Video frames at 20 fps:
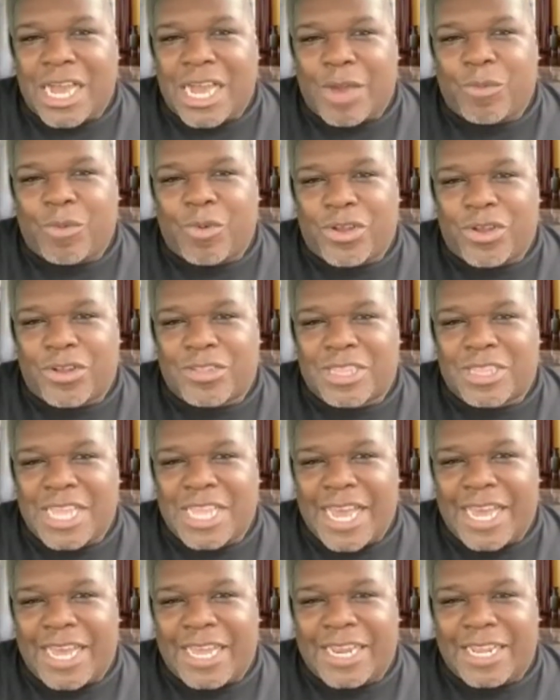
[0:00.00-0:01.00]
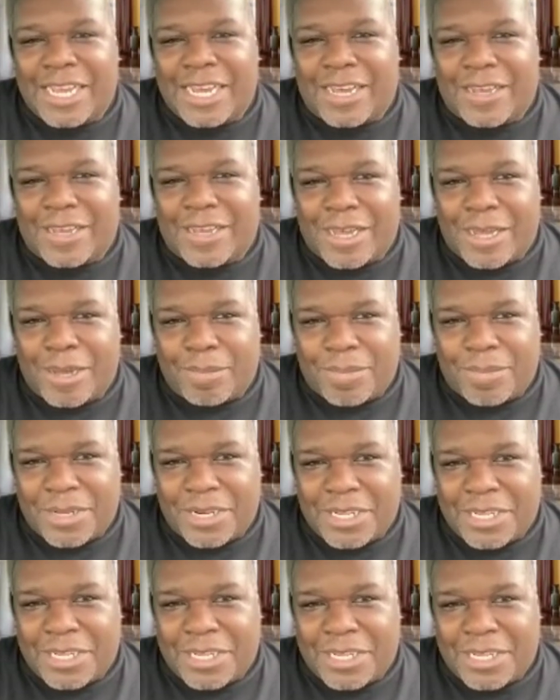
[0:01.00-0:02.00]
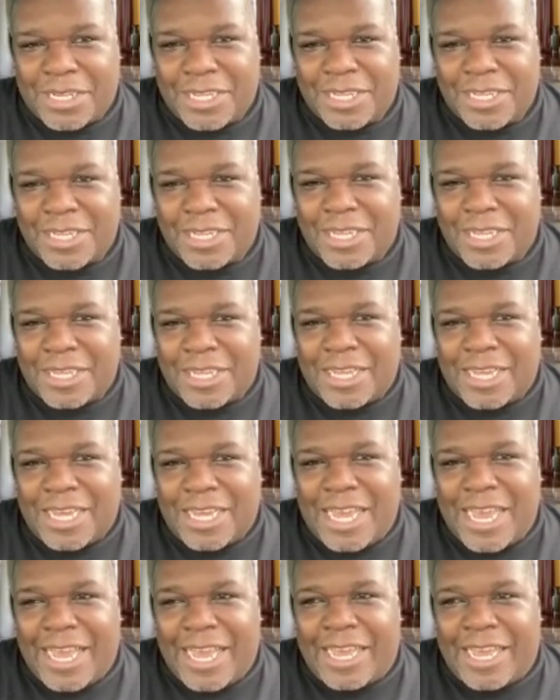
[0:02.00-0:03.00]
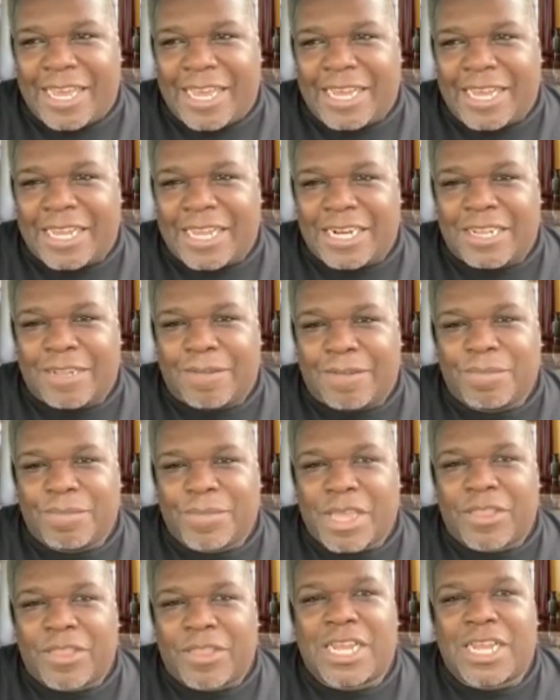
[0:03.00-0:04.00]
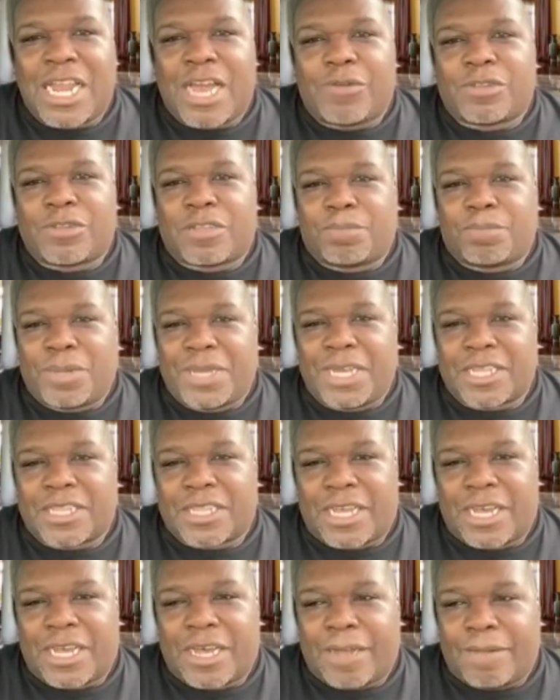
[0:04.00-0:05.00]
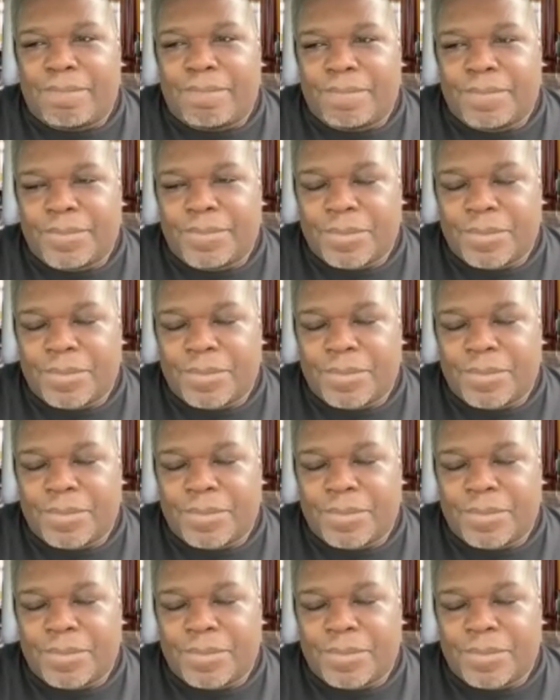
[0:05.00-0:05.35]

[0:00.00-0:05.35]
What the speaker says: I worked at a company, and then I was picked up